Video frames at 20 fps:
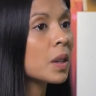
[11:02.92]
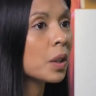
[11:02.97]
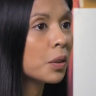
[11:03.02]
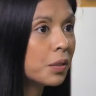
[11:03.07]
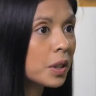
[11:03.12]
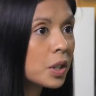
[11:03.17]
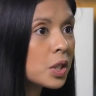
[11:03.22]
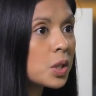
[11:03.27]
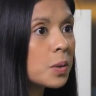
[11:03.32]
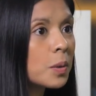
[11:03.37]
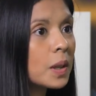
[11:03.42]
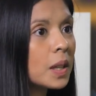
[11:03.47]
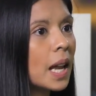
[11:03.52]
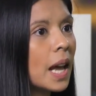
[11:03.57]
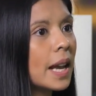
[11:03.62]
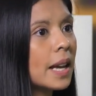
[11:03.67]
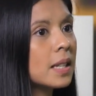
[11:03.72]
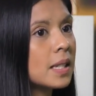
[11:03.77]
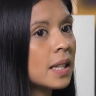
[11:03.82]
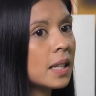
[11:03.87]

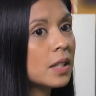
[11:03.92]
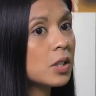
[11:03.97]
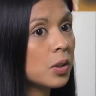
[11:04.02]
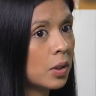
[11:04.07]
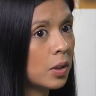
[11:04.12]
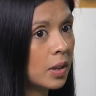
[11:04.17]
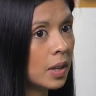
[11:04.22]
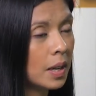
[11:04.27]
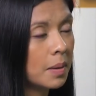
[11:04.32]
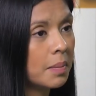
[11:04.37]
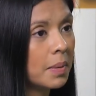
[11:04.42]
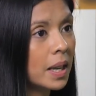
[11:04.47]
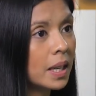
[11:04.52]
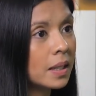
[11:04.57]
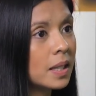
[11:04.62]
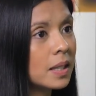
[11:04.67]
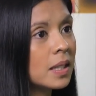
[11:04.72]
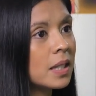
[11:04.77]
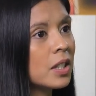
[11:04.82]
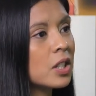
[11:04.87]
visualize it so you can make
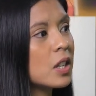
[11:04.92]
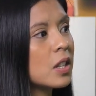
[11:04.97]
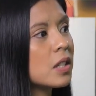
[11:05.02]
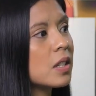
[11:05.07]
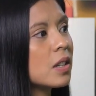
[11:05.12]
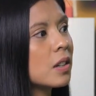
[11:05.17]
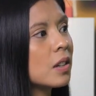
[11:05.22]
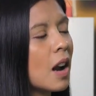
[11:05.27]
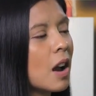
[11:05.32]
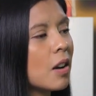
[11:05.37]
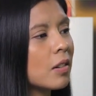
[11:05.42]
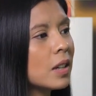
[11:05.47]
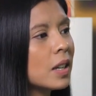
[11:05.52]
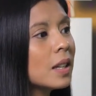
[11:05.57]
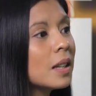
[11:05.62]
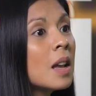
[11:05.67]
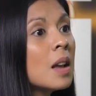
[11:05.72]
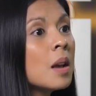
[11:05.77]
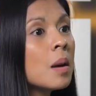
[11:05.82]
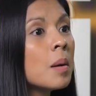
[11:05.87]
decisions around
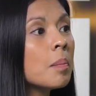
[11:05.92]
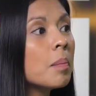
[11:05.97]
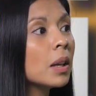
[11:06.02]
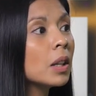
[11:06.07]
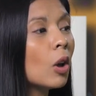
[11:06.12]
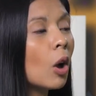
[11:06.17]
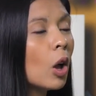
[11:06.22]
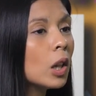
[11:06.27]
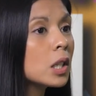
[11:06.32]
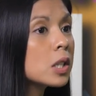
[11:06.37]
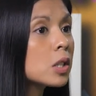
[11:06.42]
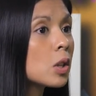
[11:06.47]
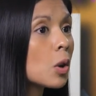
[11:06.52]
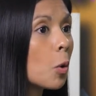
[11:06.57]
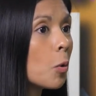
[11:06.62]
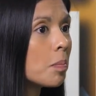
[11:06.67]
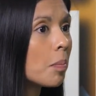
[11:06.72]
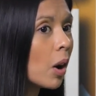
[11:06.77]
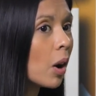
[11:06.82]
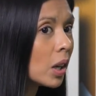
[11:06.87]
it, but
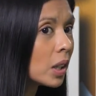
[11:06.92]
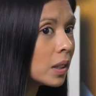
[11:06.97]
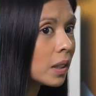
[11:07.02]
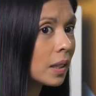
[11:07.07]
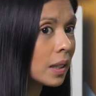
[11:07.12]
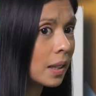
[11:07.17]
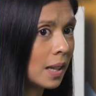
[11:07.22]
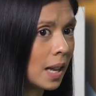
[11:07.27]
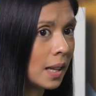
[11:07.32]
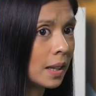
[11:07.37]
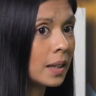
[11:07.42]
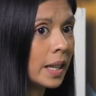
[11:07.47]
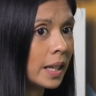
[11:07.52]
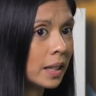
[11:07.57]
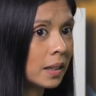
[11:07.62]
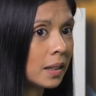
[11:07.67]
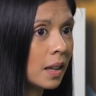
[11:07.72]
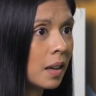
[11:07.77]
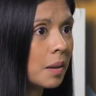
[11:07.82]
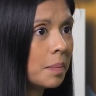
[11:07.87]
also model that
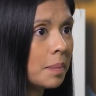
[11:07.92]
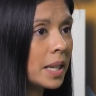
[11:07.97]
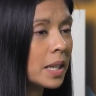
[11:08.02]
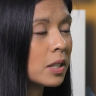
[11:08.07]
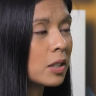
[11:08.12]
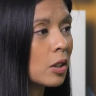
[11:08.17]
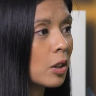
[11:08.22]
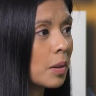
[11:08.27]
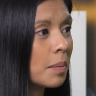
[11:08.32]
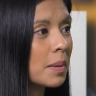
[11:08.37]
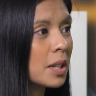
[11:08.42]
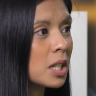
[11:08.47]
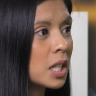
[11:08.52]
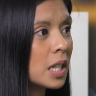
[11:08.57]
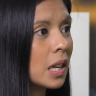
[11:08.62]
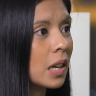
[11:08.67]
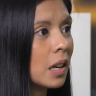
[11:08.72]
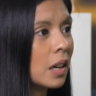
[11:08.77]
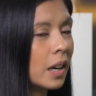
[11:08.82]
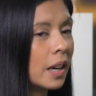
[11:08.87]
data based on
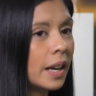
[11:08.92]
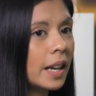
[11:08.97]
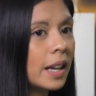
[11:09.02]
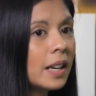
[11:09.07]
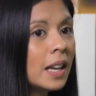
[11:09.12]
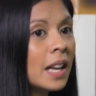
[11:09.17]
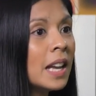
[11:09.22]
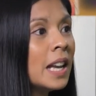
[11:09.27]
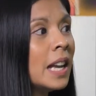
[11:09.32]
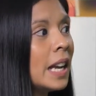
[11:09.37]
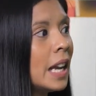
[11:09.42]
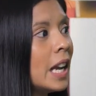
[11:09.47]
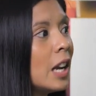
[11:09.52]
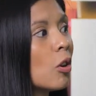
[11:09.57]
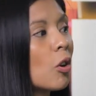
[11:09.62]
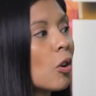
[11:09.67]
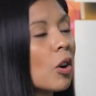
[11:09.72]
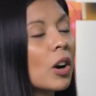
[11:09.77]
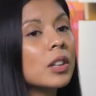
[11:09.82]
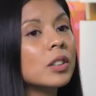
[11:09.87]
machine learning
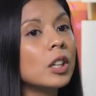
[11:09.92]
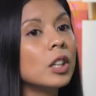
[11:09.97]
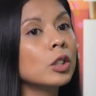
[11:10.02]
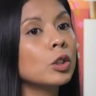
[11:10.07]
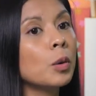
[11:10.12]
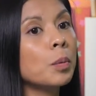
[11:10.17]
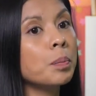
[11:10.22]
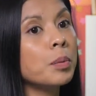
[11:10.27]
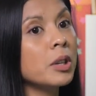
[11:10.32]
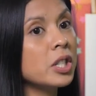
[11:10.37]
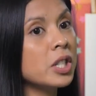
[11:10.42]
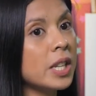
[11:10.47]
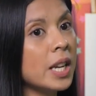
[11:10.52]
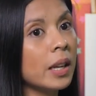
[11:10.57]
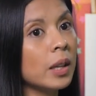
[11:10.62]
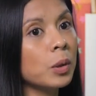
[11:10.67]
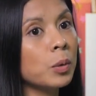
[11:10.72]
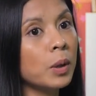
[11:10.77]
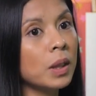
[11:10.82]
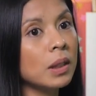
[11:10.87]
in order to
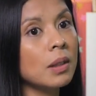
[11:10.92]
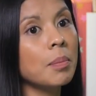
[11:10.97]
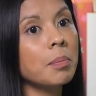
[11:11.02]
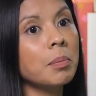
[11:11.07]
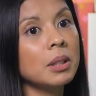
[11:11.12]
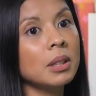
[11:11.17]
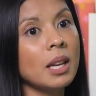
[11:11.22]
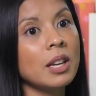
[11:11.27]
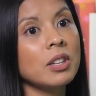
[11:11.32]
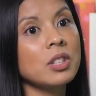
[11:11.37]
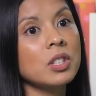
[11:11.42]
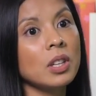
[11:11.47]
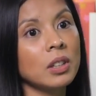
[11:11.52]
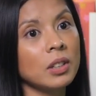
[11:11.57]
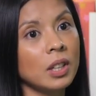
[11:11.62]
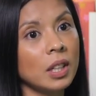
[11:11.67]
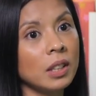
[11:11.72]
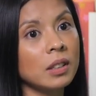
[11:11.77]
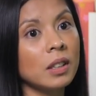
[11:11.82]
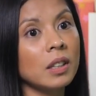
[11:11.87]
project what the potential
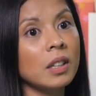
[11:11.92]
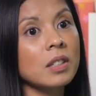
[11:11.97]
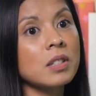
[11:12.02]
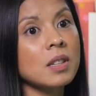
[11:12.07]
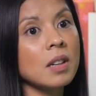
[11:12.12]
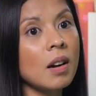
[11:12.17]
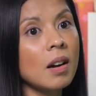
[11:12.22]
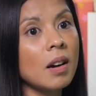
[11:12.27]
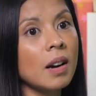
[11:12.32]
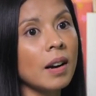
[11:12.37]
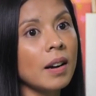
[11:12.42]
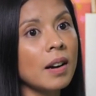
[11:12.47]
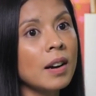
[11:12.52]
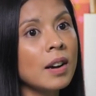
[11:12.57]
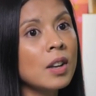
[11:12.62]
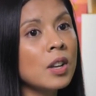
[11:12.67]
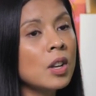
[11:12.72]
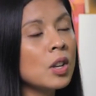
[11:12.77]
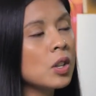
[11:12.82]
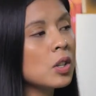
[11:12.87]
returns are.
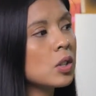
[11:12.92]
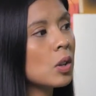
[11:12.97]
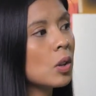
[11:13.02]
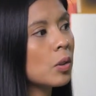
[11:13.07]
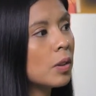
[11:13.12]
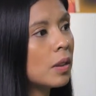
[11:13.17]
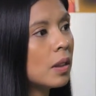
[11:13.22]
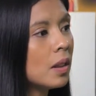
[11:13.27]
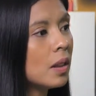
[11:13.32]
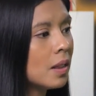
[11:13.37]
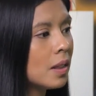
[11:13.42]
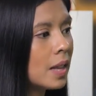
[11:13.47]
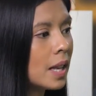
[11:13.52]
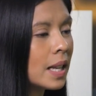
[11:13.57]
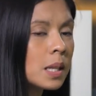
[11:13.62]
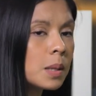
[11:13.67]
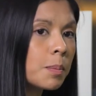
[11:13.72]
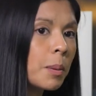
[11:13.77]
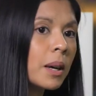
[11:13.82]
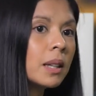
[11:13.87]
So
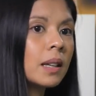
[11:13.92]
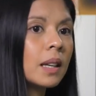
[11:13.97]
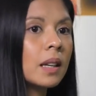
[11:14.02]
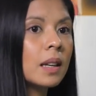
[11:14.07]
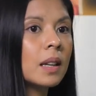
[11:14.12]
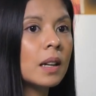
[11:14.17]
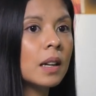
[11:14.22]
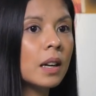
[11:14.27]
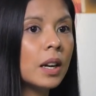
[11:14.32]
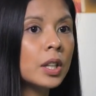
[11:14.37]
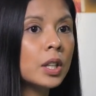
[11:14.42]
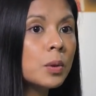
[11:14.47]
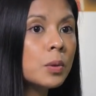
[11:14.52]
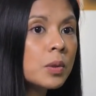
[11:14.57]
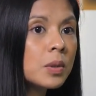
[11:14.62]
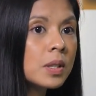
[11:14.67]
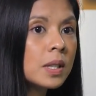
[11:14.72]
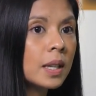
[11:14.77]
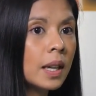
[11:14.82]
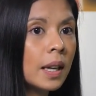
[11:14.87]
this particular
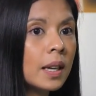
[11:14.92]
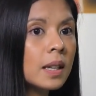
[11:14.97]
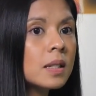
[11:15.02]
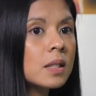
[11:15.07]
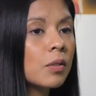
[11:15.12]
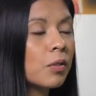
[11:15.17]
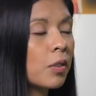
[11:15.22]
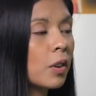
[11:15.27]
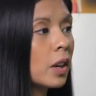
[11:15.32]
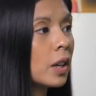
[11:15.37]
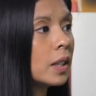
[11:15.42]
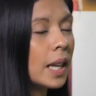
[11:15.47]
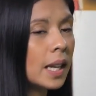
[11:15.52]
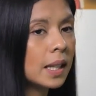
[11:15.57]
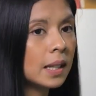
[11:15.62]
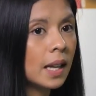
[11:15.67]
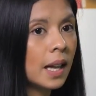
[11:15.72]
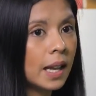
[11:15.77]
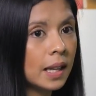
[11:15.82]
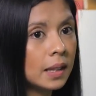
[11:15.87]
use case for
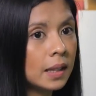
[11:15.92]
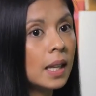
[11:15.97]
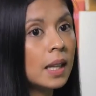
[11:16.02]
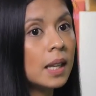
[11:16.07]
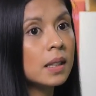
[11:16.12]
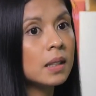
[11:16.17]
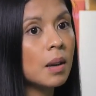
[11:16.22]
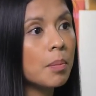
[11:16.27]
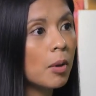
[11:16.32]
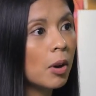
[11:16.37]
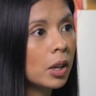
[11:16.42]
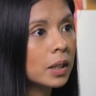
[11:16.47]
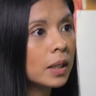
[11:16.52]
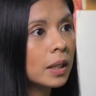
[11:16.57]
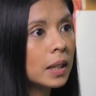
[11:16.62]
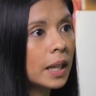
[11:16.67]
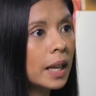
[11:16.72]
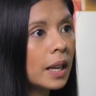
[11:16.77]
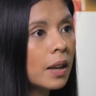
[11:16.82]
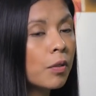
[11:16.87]
data and data
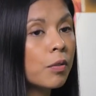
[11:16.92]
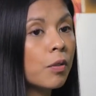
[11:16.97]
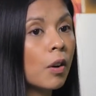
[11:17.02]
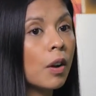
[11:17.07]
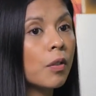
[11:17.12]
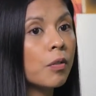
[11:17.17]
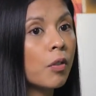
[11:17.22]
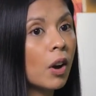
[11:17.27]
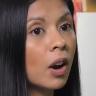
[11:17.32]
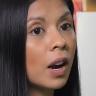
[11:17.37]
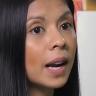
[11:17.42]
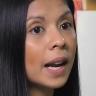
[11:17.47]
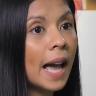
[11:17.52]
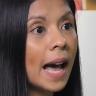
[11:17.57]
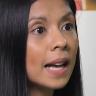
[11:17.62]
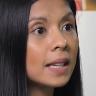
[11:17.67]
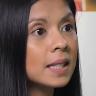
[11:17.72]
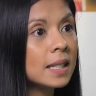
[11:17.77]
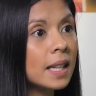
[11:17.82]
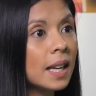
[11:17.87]
modeling for
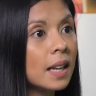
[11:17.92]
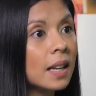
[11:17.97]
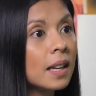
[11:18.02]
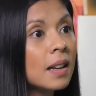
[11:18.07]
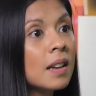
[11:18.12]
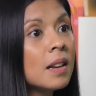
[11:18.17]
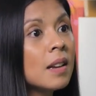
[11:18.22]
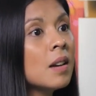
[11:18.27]
forecasting